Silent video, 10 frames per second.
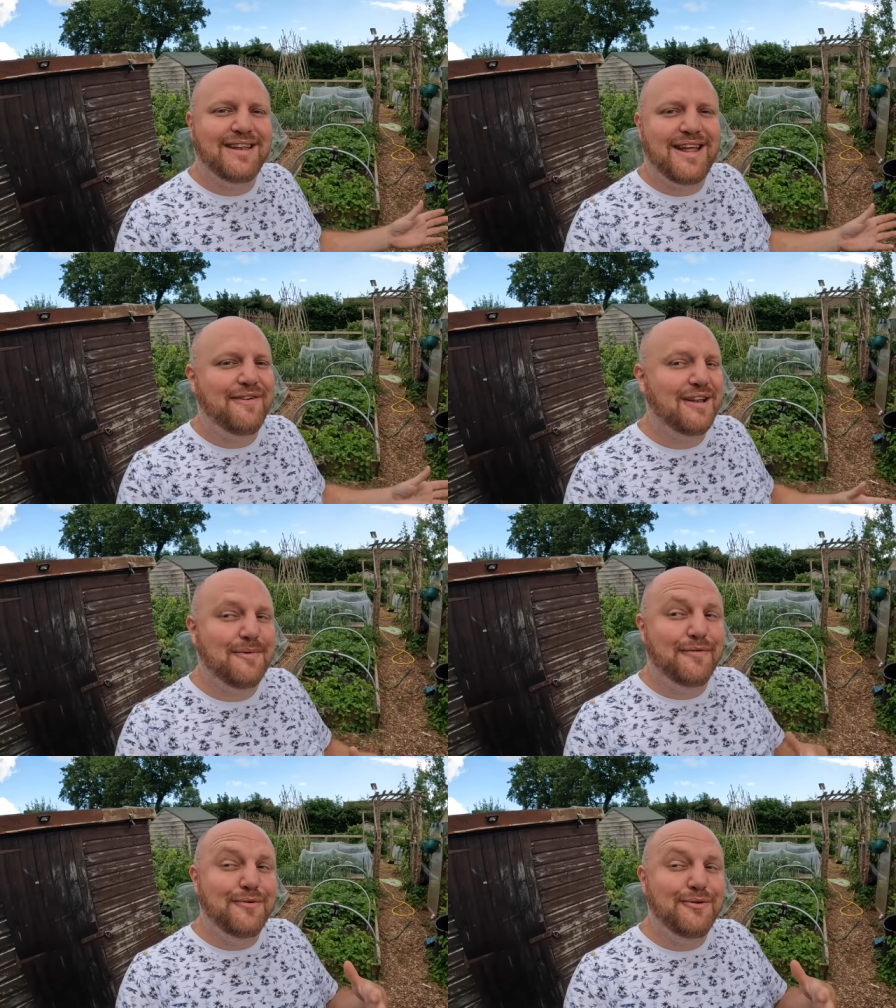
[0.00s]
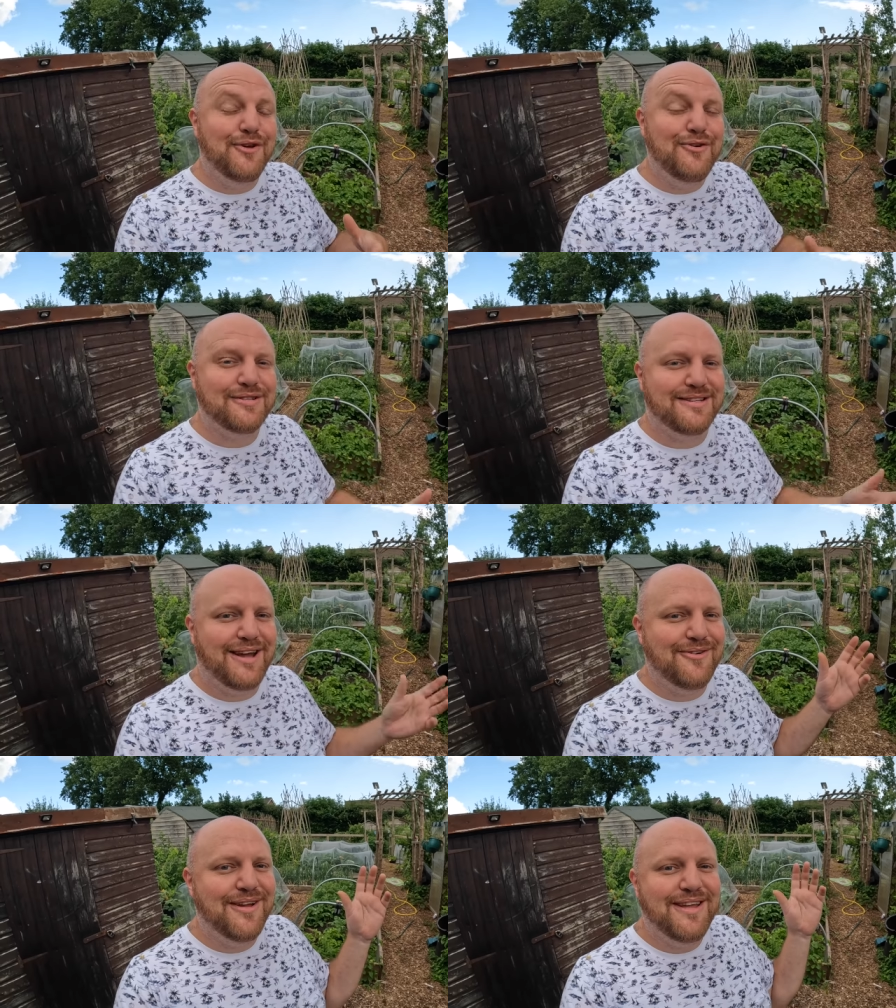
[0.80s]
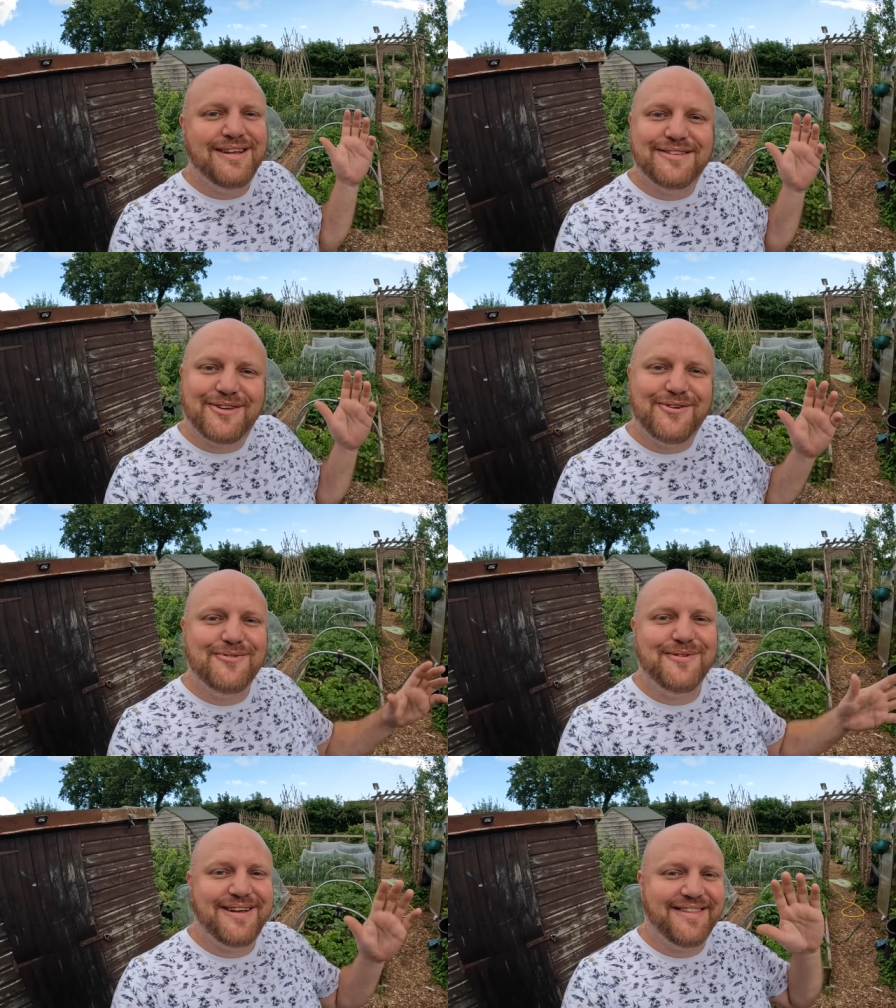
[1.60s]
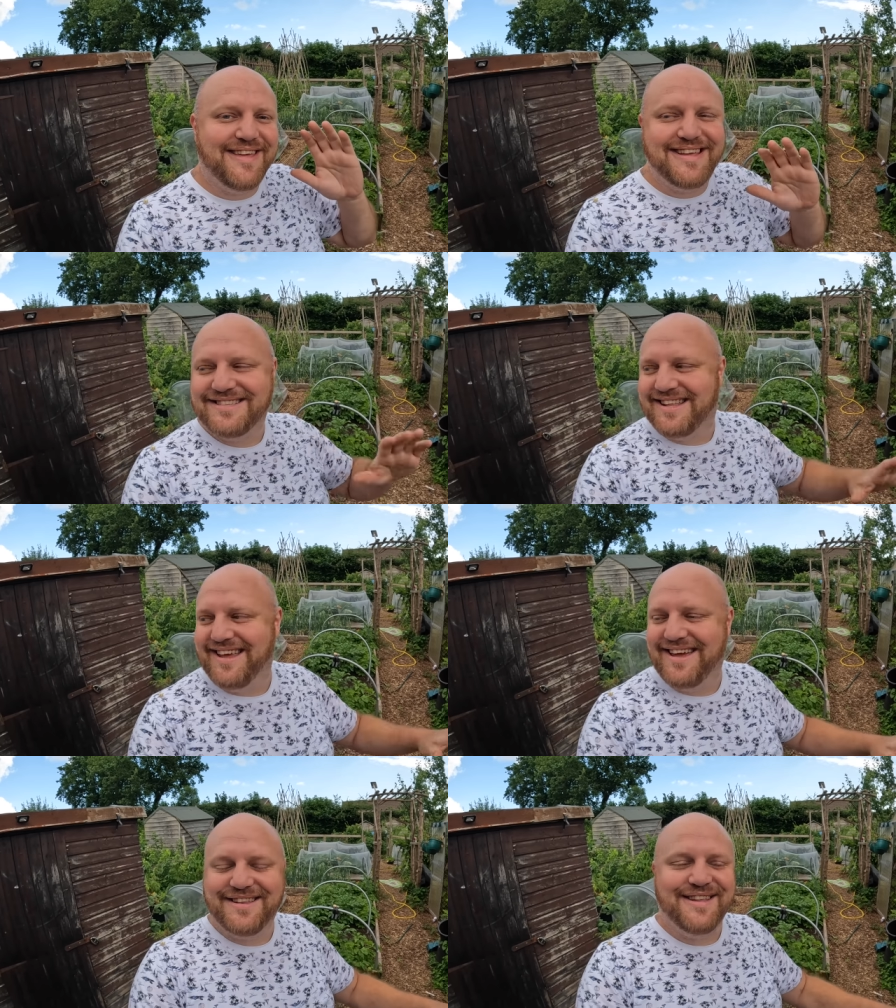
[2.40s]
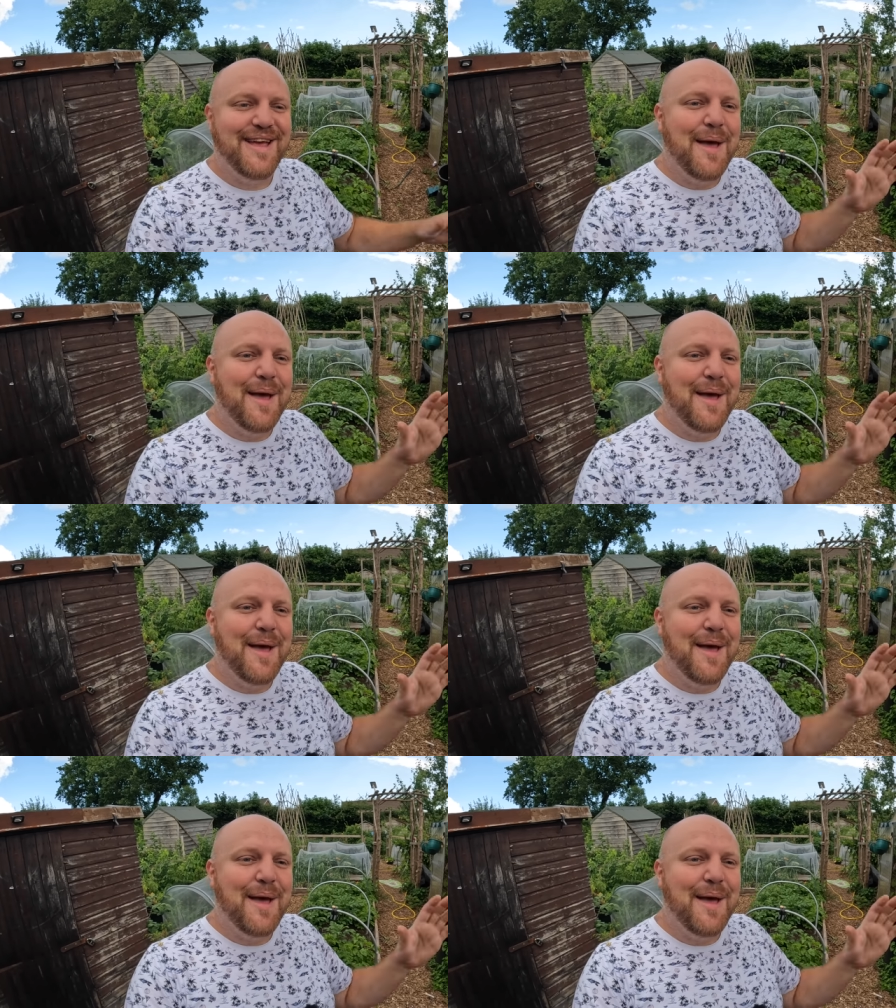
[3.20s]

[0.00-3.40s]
and I've had them a few years now, so they're staying.